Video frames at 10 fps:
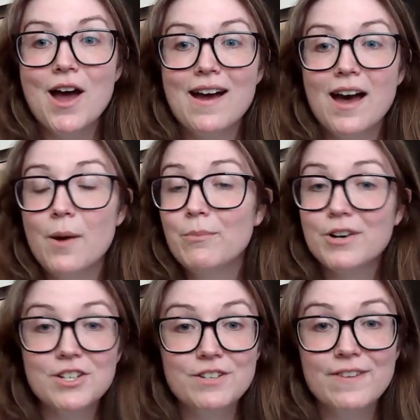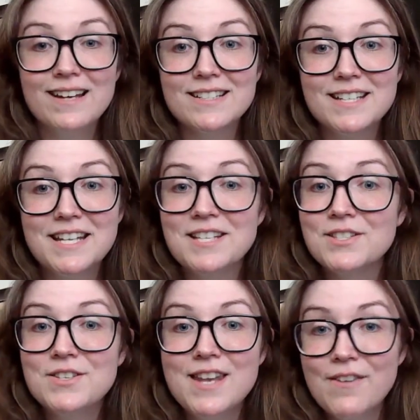A bookish event is
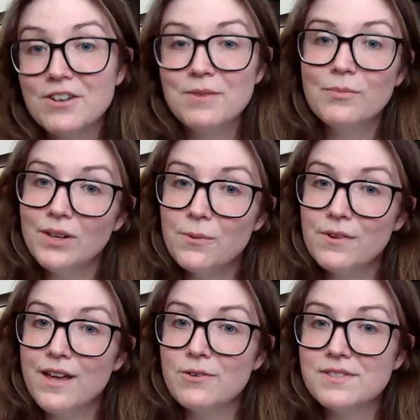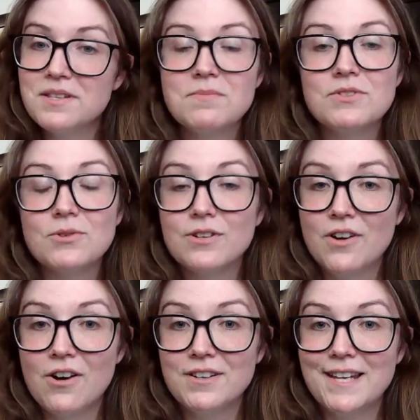never complete without some sort of
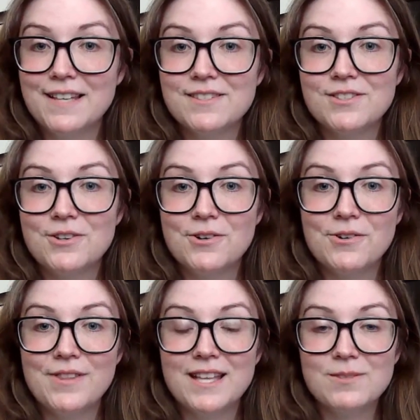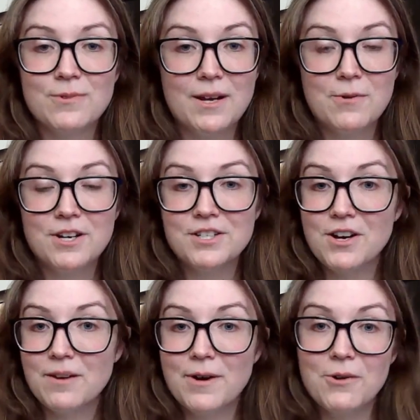contest, so that's what I want to talk
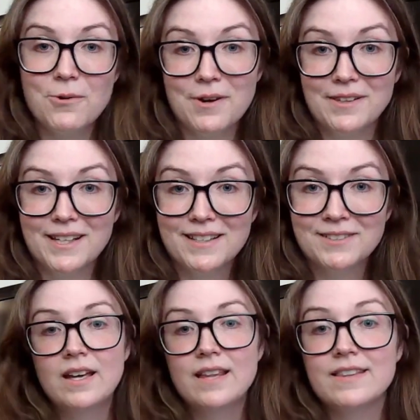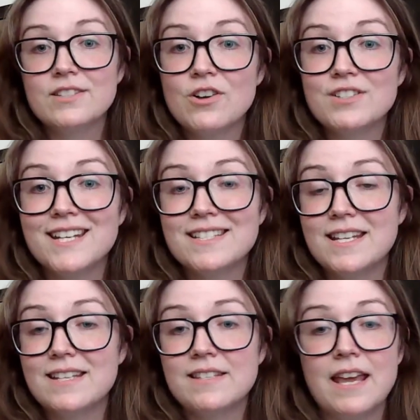about quickly. This contest
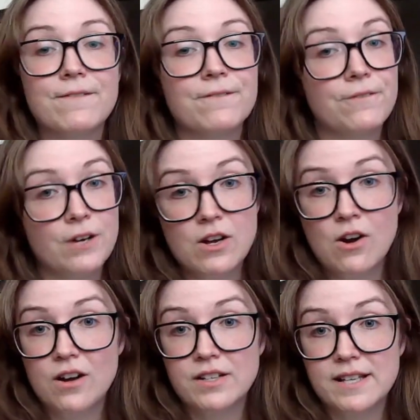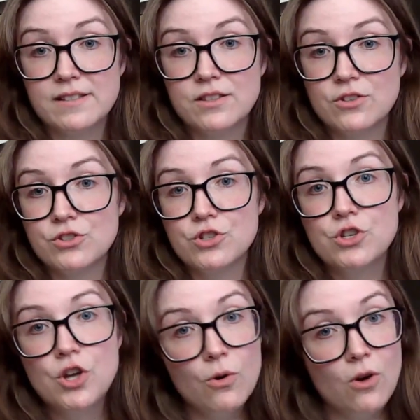is a free contest. There's
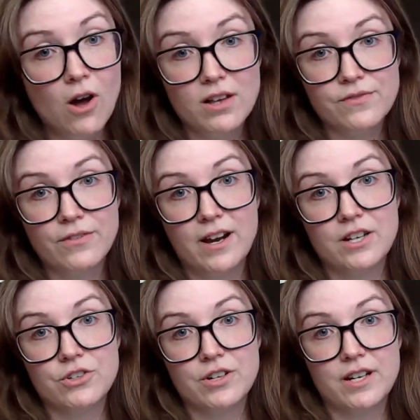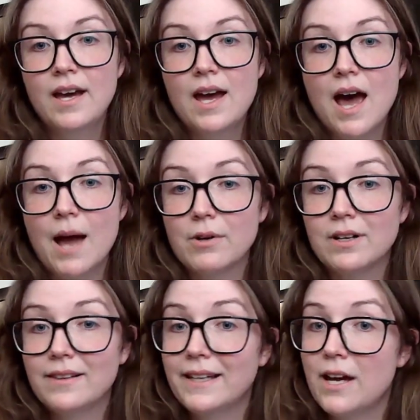no cost for entry. I'm going to
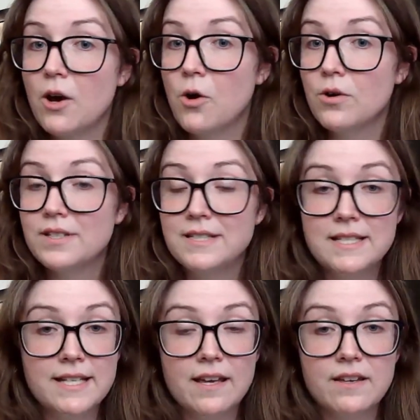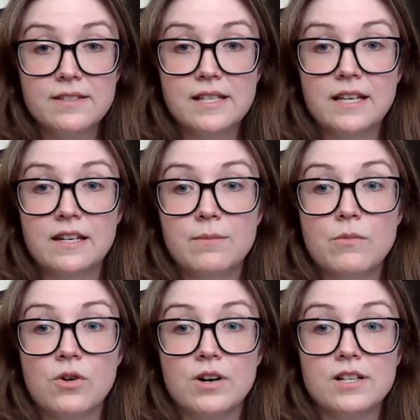lay out details in a
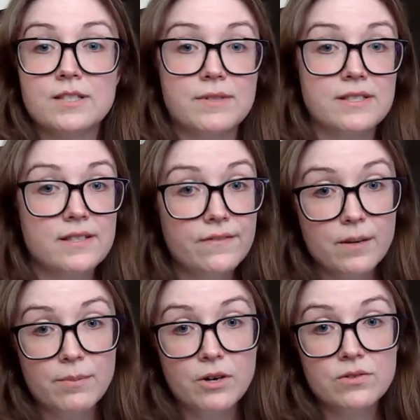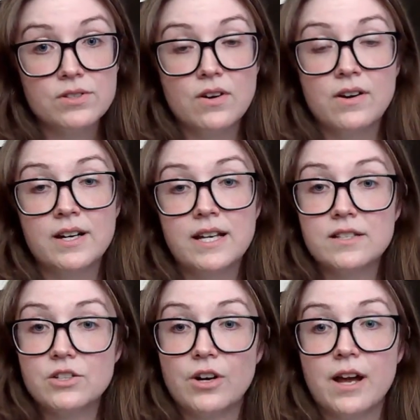more specific post on
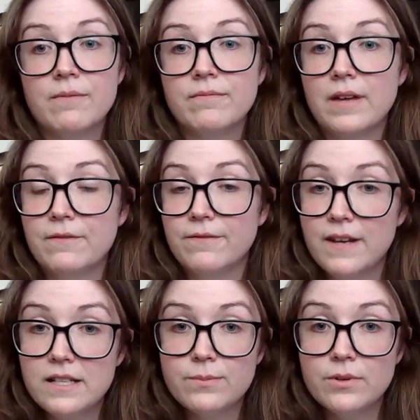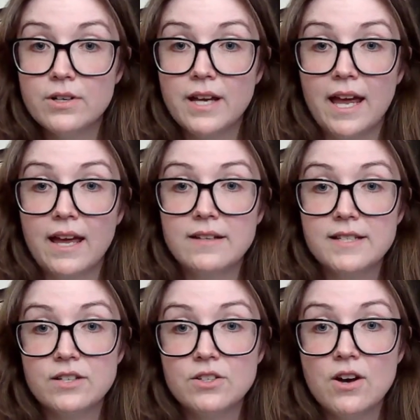Instagram and Facebook and
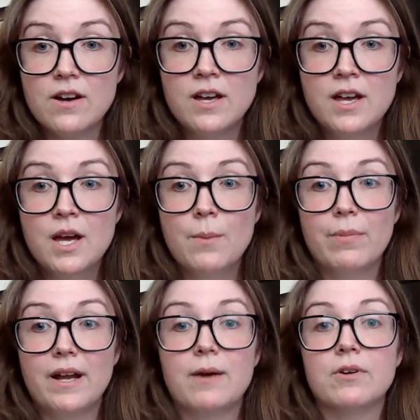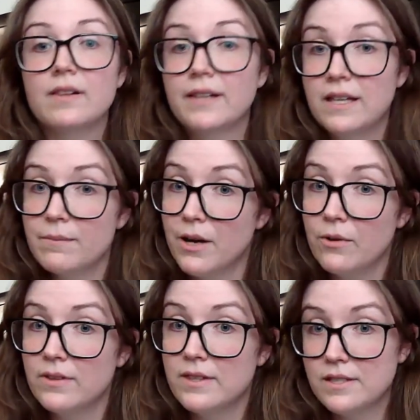TikTok, but I'm going to lay them out
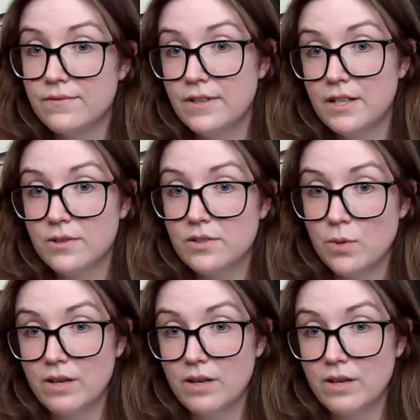in this video as well.